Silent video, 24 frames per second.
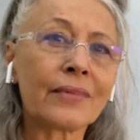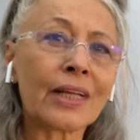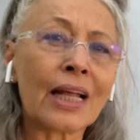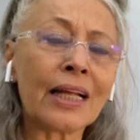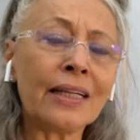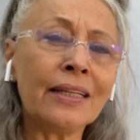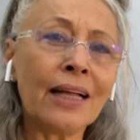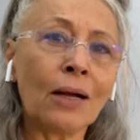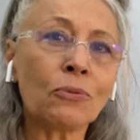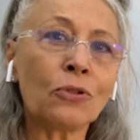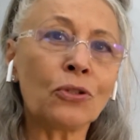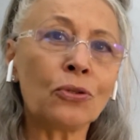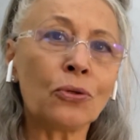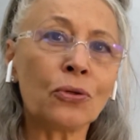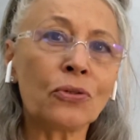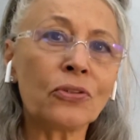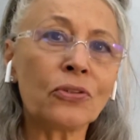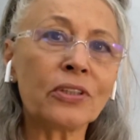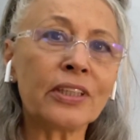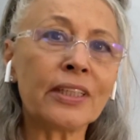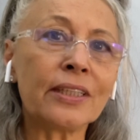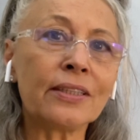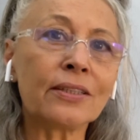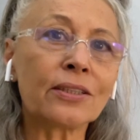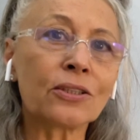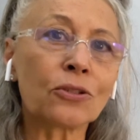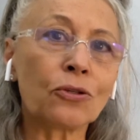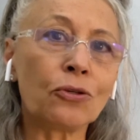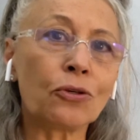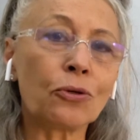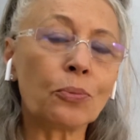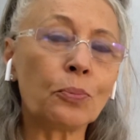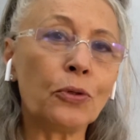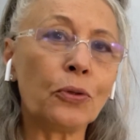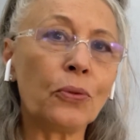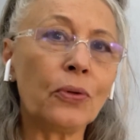Now, Taurus and
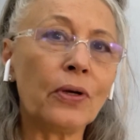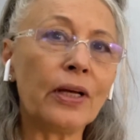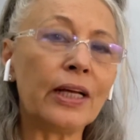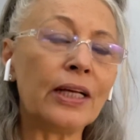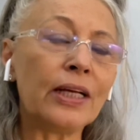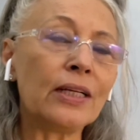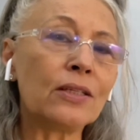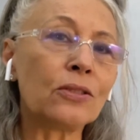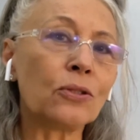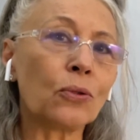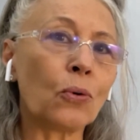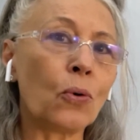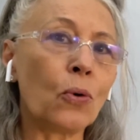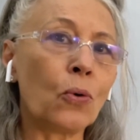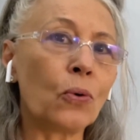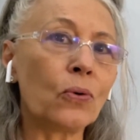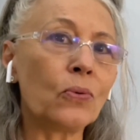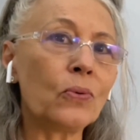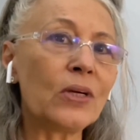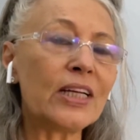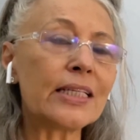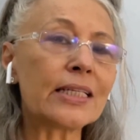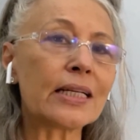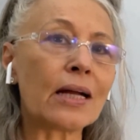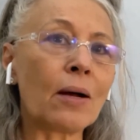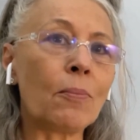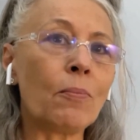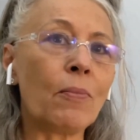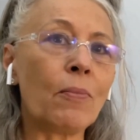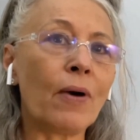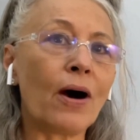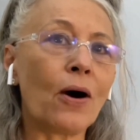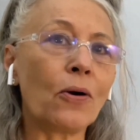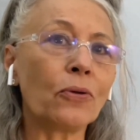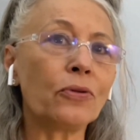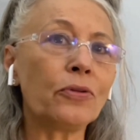Scorpio is always
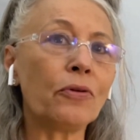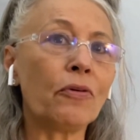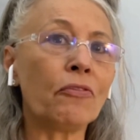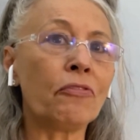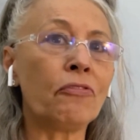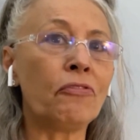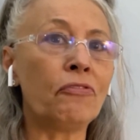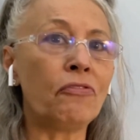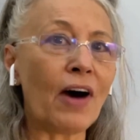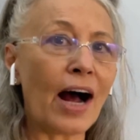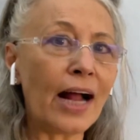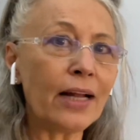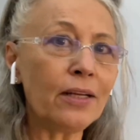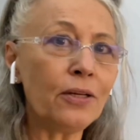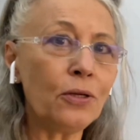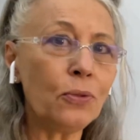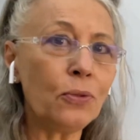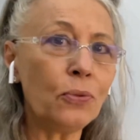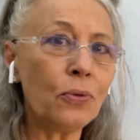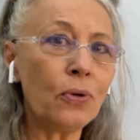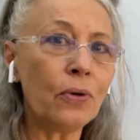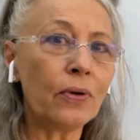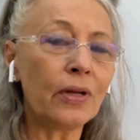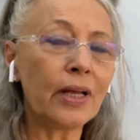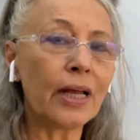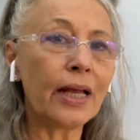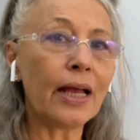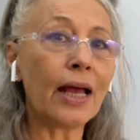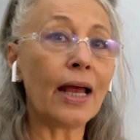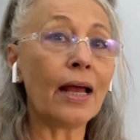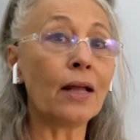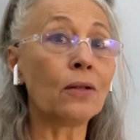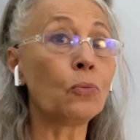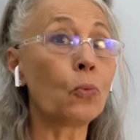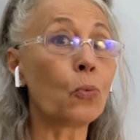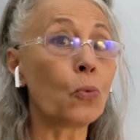about value
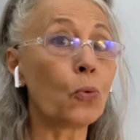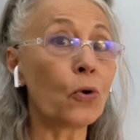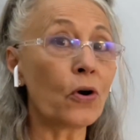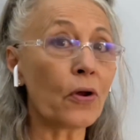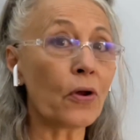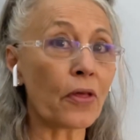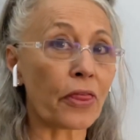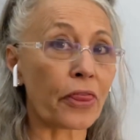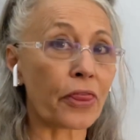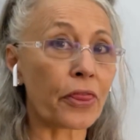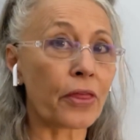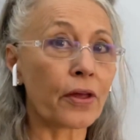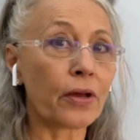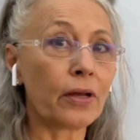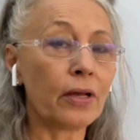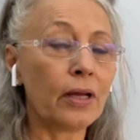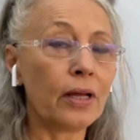and worth.